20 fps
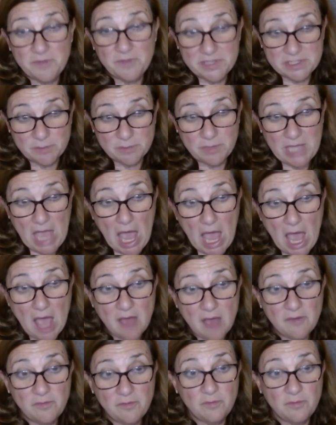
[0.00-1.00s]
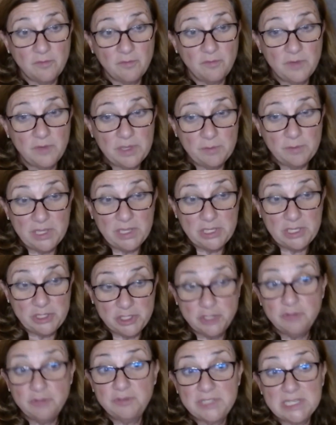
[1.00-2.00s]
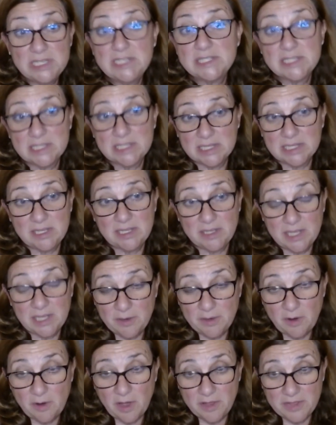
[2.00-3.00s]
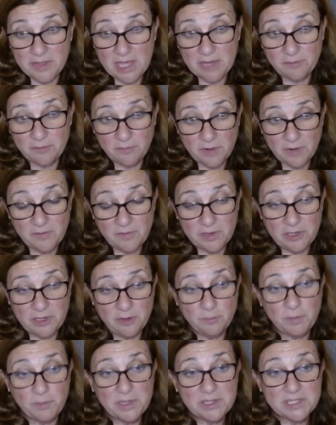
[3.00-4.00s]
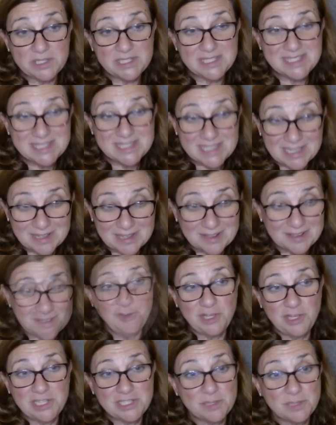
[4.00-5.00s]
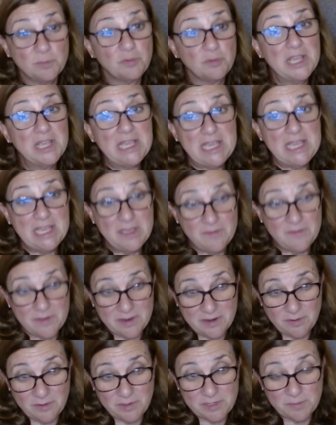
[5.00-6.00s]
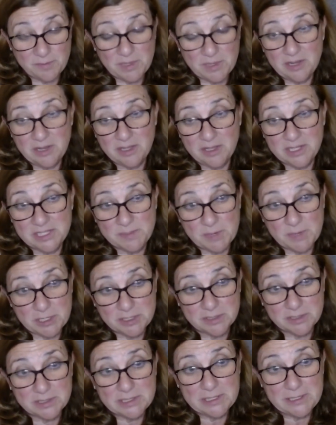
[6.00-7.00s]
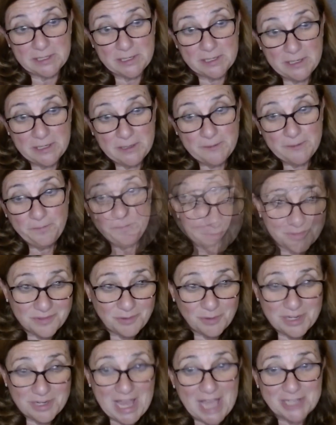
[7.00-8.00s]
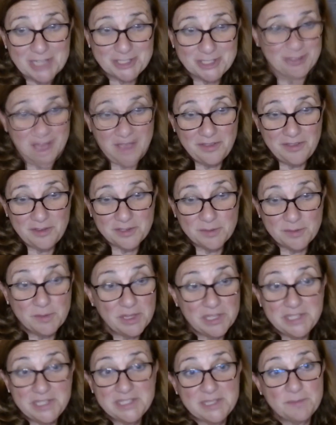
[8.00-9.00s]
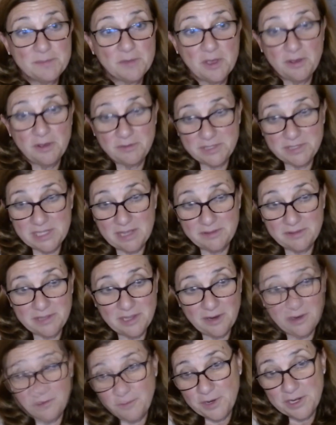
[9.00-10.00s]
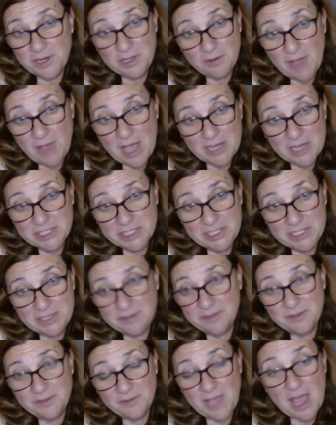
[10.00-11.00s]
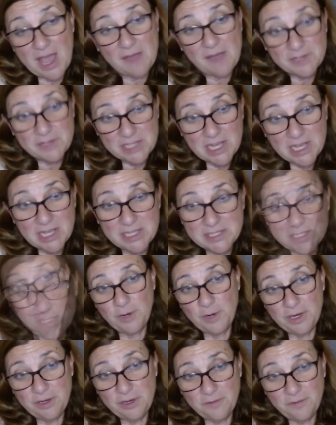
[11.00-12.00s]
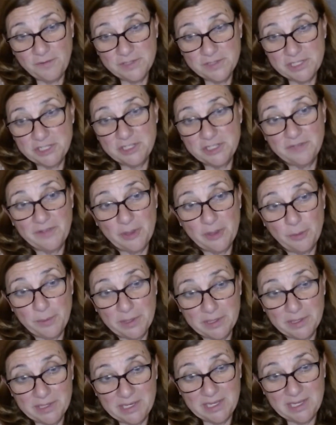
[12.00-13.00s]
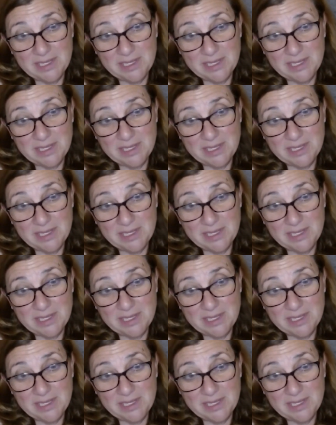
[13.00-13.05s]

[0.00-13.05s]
visit we have, we do decently on that revenue, but still, it's a break even depending on the specialty. We're national. There's 1 million zip codes out there. Where do you actually advertise where your physician availability